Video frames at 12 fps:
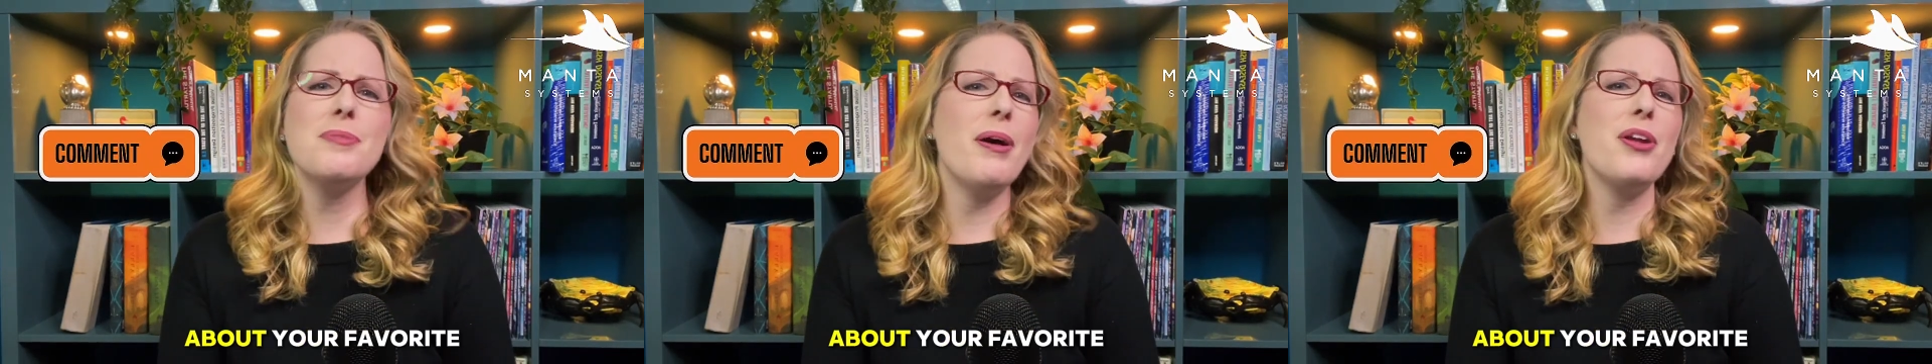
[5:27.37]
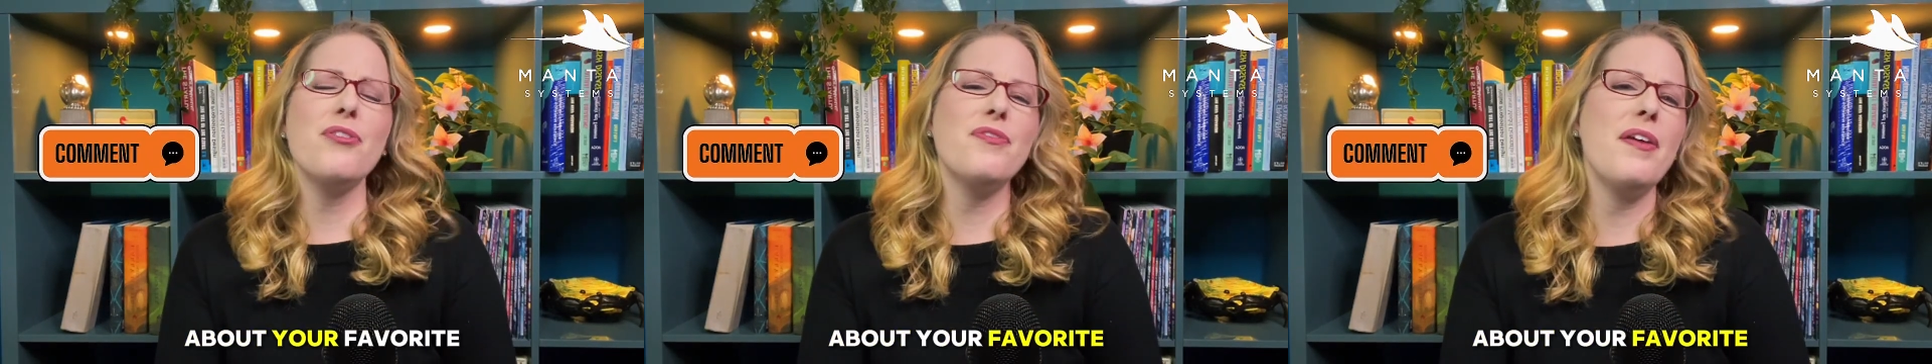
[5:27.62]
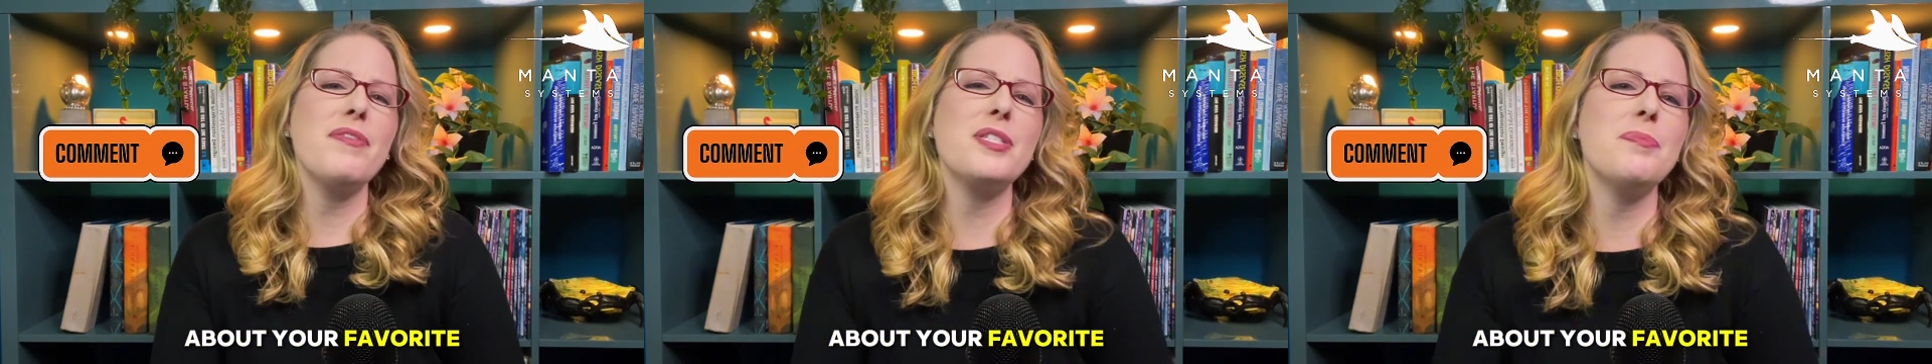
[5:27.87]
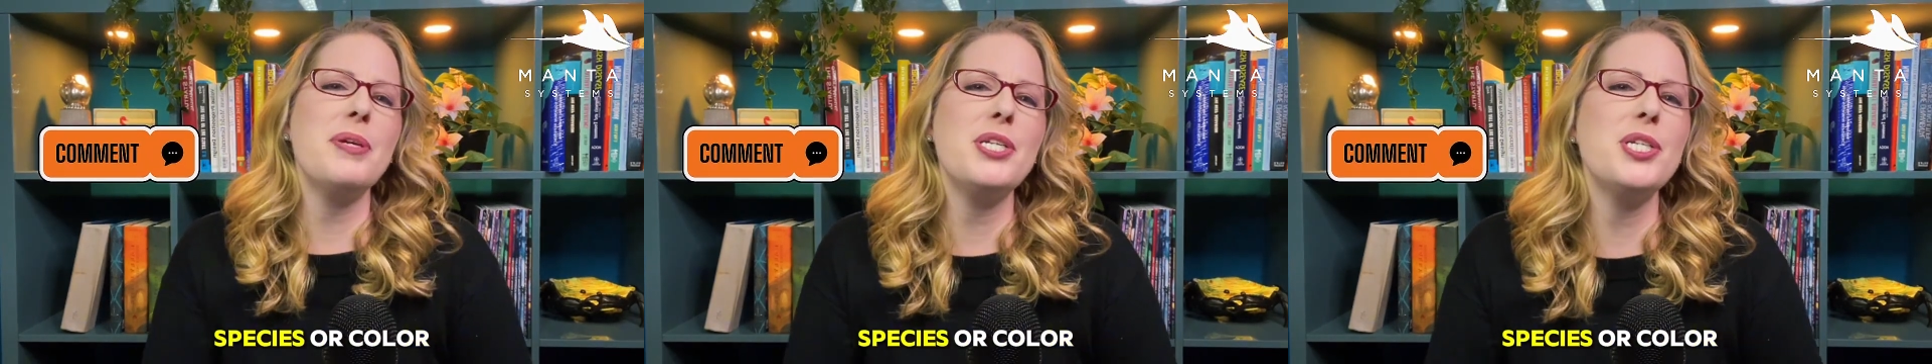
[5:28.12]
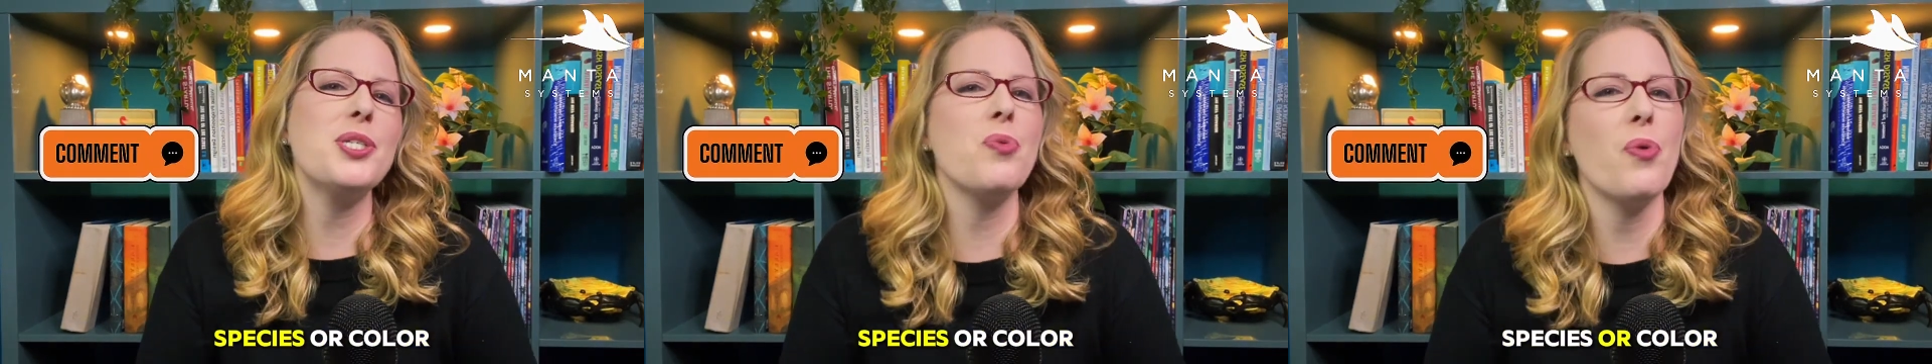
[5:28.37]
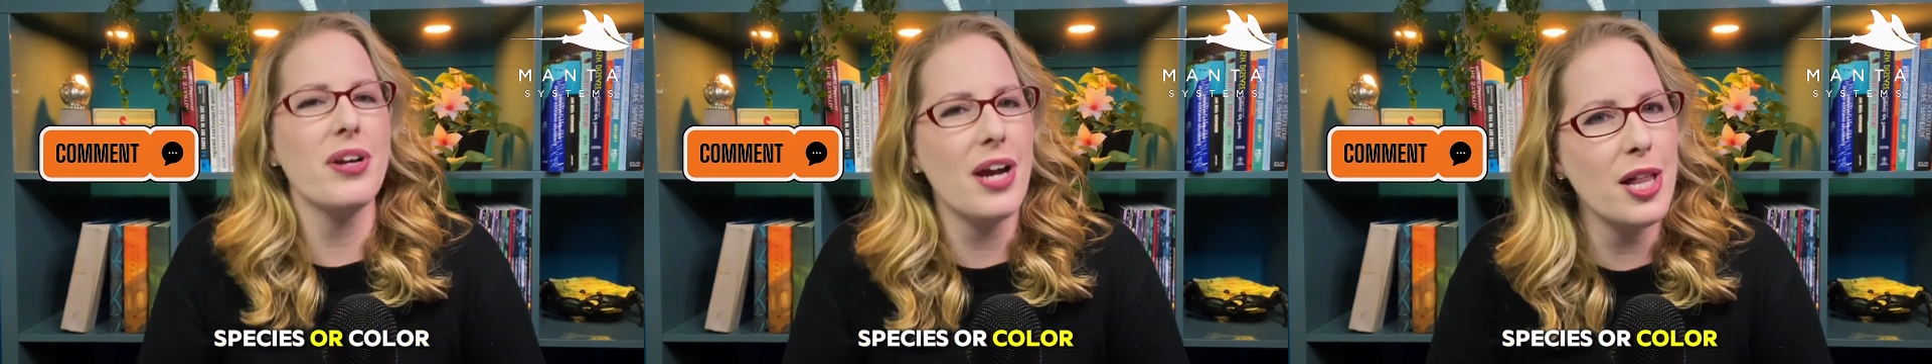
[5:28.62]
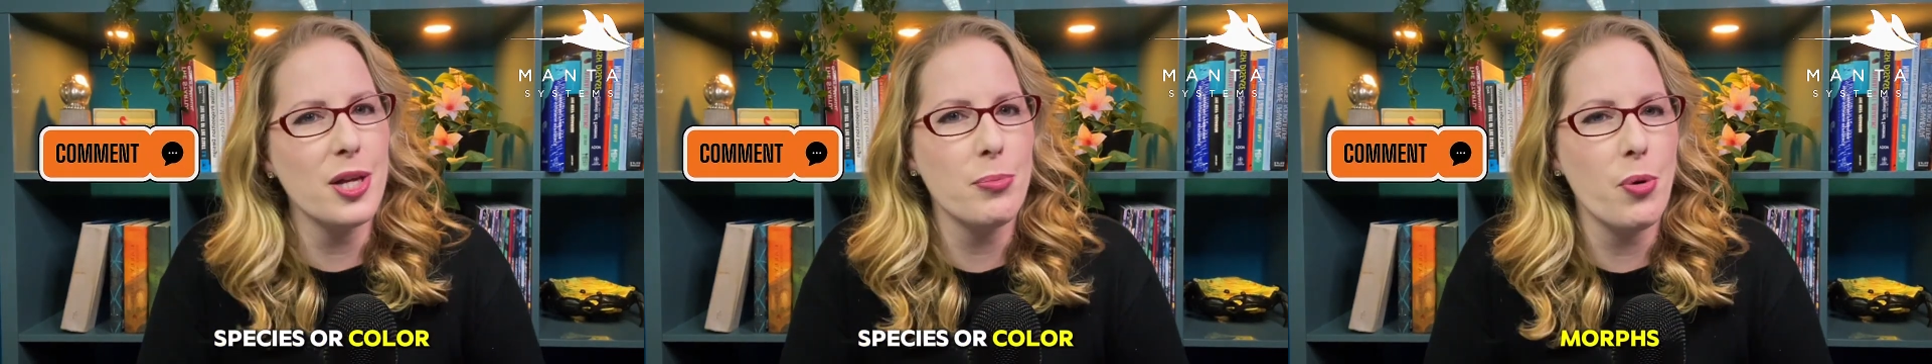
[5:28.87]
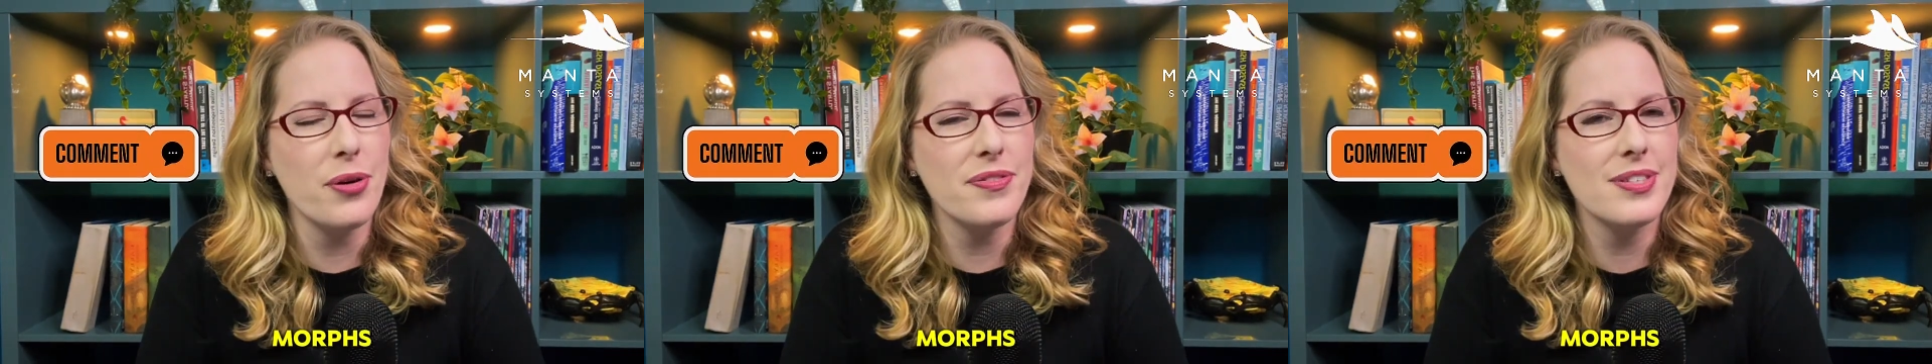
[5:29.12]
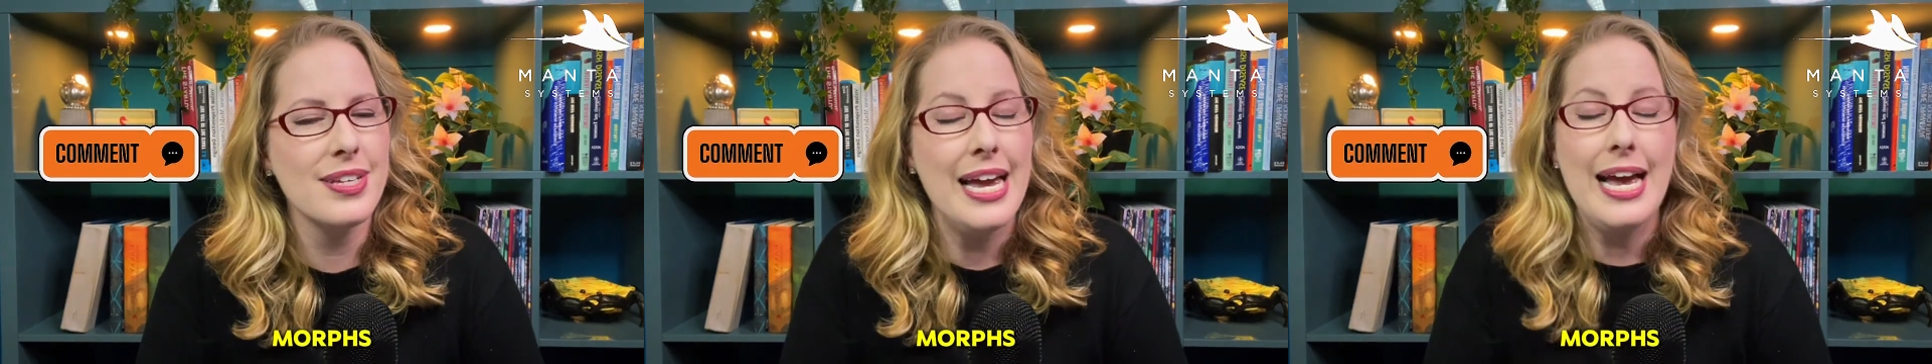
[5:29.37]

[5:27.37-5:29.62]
about your favorite species or color morphs.